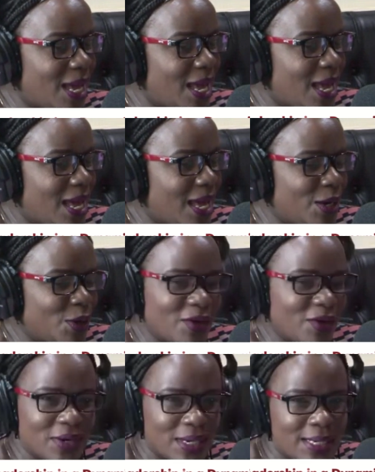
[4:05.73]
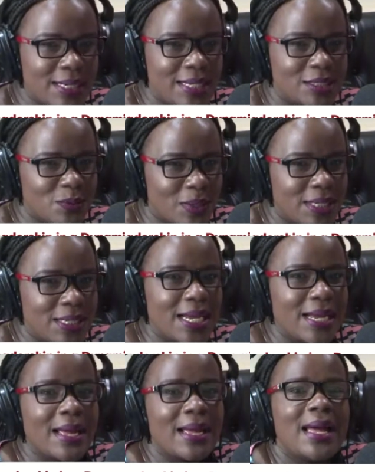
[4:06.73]
Yes. I know every leader is
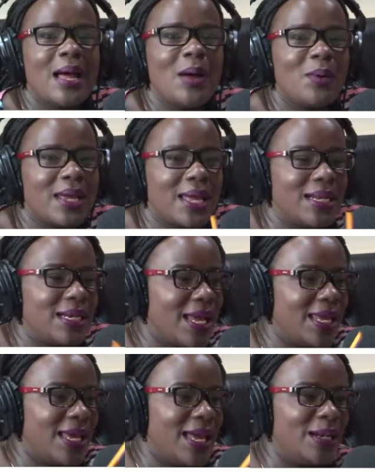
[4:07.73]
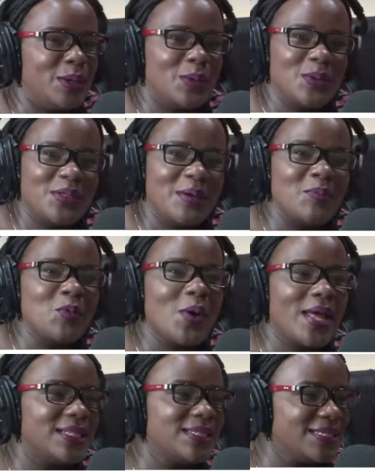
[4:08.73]
wondering, how can I handle them
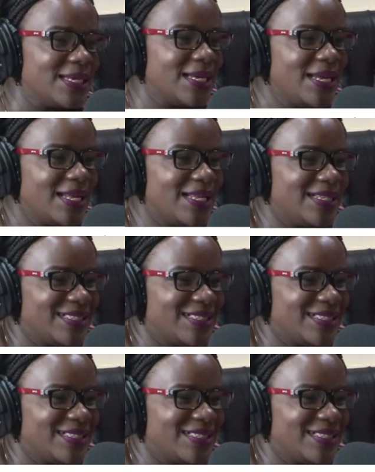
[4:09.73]
well? Yes.